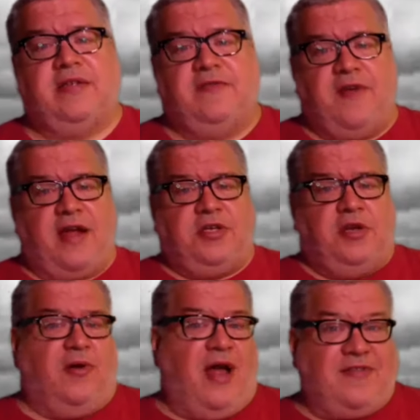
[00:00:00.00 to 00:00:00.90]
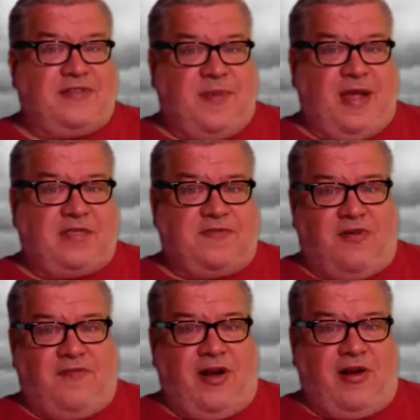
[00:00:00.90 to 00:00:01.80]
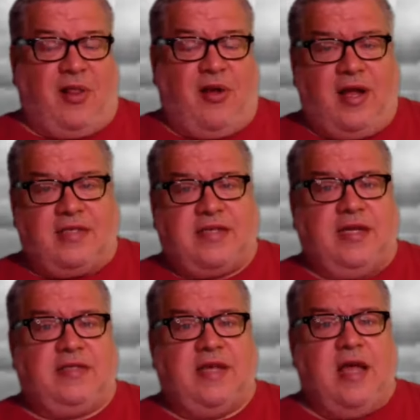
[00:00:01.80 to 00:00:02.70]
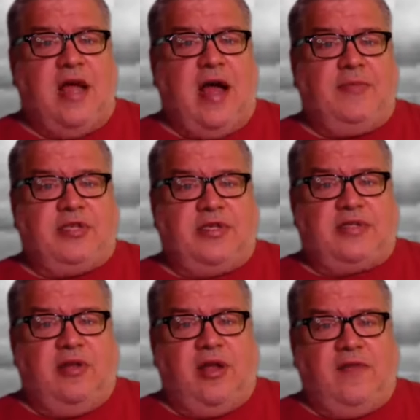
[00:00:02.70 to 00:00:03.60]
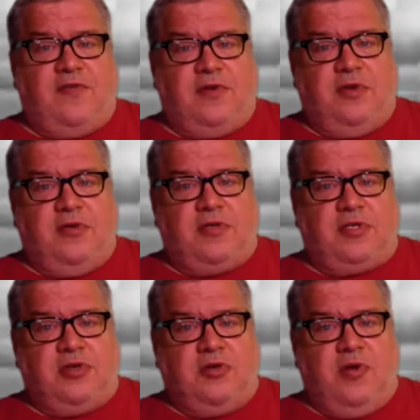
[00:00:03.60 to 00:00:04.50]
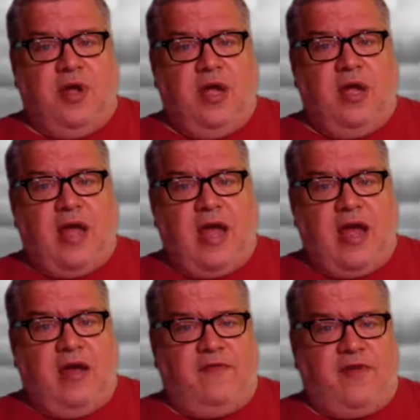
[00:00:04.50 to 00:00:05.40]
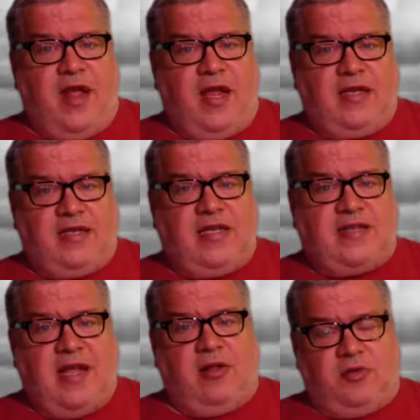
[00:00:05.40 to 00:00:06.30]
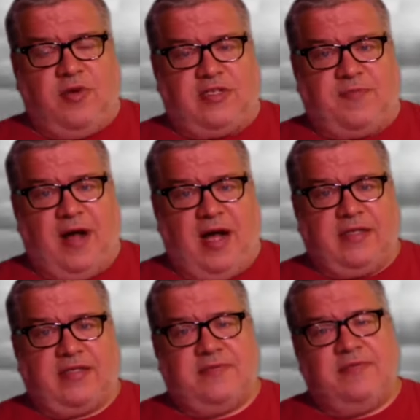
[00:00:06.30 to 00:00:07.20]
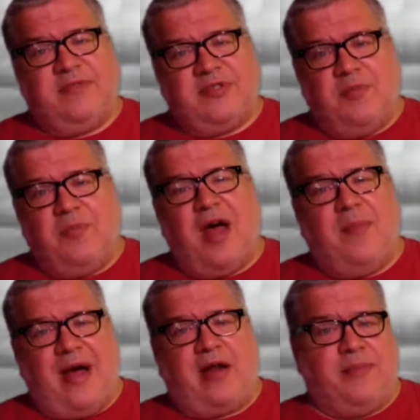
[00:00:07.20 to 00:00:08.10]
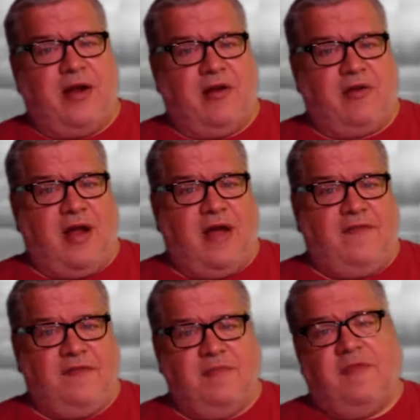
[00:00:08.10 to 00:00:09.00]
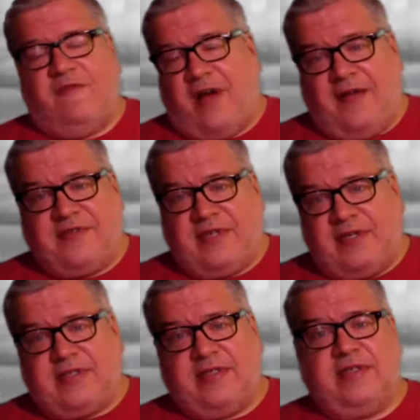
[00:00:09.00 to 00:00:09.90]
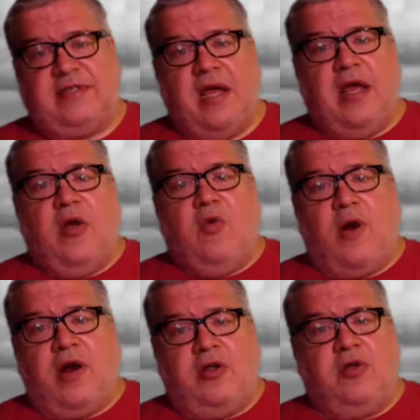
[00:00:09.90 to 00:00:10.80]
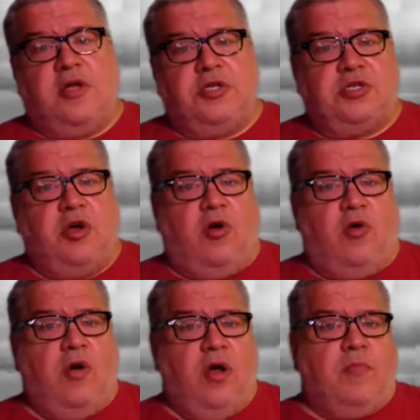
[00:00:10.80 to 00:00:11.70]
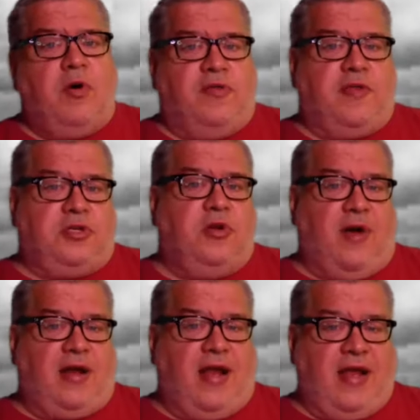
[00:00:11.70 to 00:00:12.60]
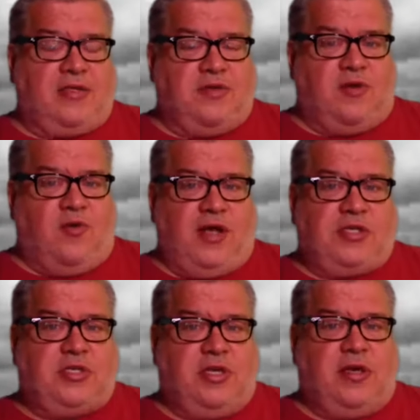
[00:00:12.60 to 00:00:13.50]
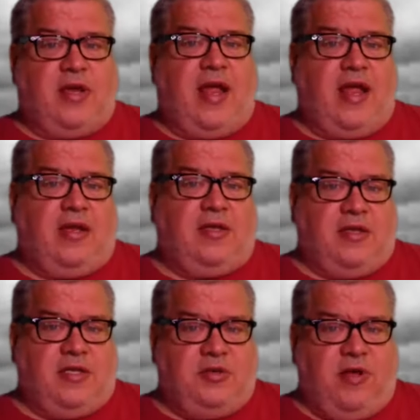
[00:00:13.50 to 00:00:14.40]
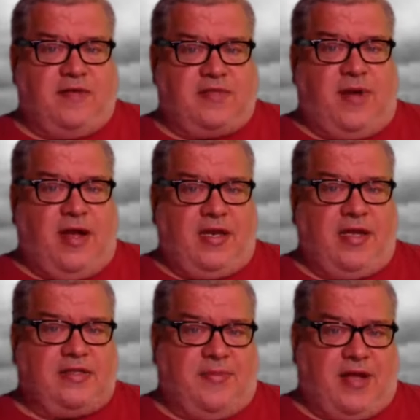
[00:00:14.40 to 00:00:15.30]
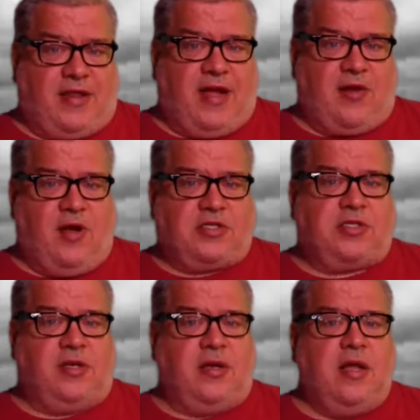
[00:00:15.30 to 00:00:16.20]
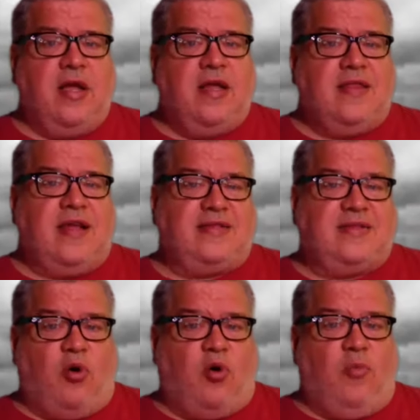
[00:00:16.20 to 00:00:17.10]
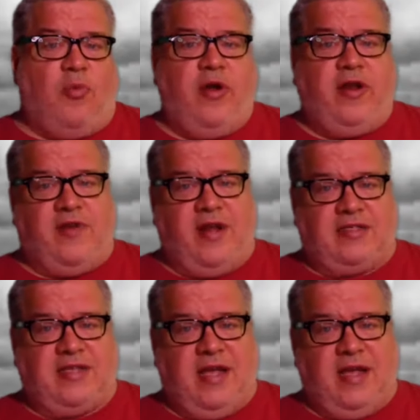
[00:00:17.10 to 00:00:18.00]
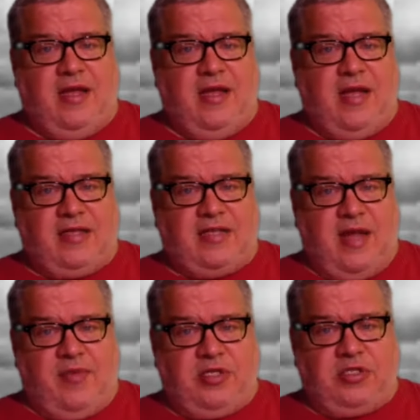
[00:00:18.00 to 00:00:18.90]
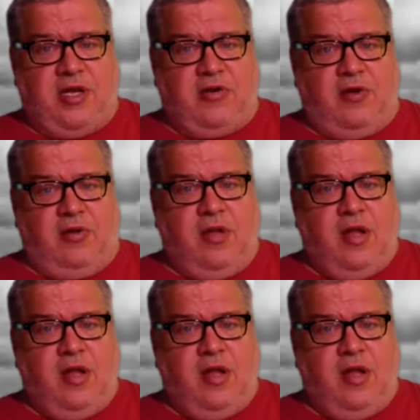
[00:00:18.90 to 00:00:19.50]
In fact, you don't have space for very long essays. I'm just looking for you to have a detailed response. So about a paragraph, 5 sentences, where you can show both that you know how to answer the question and that you have some ideas about that question. That's the whole point of an essay exam in general.